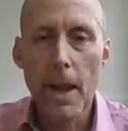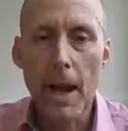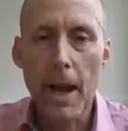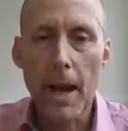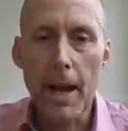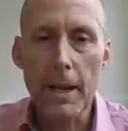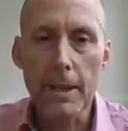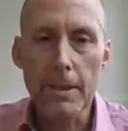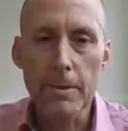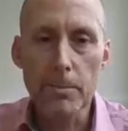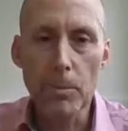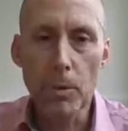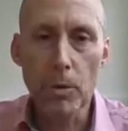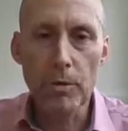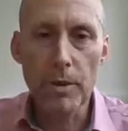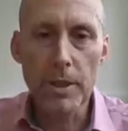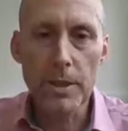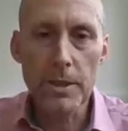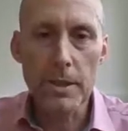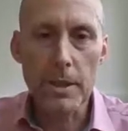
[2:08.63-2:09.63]
and more
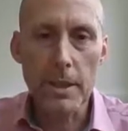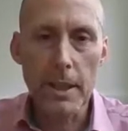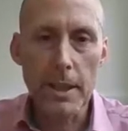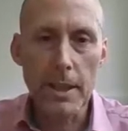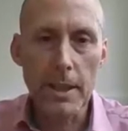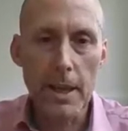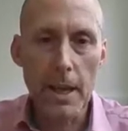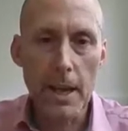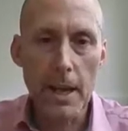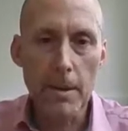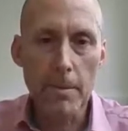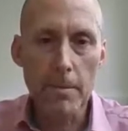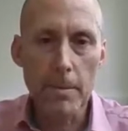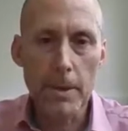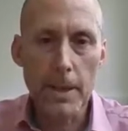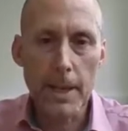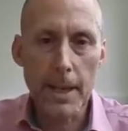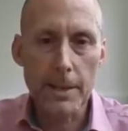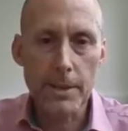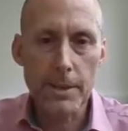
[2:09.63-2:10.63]
recently
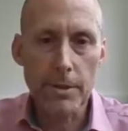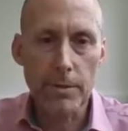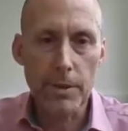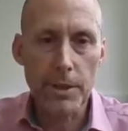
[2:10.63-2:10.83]
Cancer